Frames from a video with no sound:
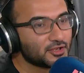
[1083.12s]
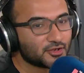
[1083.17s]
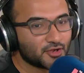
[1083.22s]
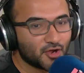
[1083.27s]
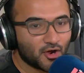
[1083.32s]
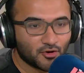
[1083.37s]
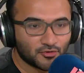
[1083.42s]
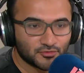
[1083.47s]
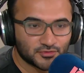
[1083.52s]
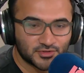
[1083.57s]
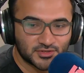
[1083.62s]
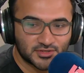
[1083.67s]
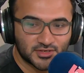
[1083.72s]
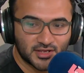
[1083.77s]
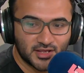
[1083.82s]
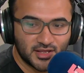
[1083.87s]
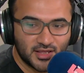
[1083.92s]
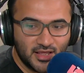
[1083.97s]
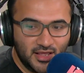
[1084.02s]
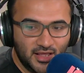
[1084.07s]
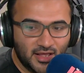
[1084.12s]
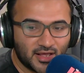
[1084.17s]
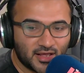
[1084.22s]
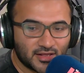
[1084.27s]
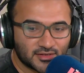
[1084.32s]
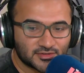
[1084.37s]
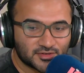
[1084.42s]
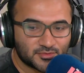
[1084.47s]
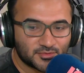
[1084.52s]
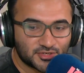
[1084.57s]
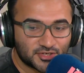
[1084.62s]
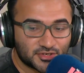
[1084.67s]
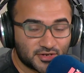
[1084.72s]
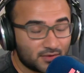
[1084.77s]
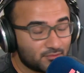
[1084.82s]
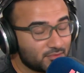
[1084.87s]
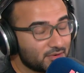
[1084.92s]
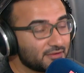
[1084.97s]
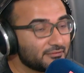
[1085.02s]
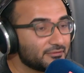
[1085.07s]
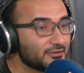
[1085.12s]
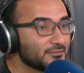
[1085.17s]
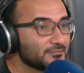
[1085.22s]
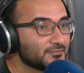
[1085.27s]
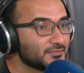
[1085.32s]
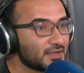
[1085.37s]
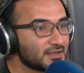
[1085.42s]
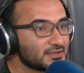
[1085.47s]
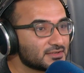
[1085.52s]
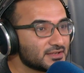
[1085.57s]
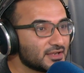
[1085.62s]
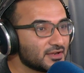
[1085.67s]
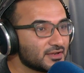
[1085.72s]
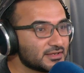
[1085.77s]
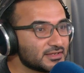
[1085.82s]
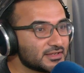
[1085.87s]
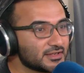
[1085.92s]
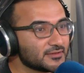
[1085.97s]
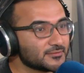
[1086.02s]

codes. Uh, so we should get rid of him. That's the idea.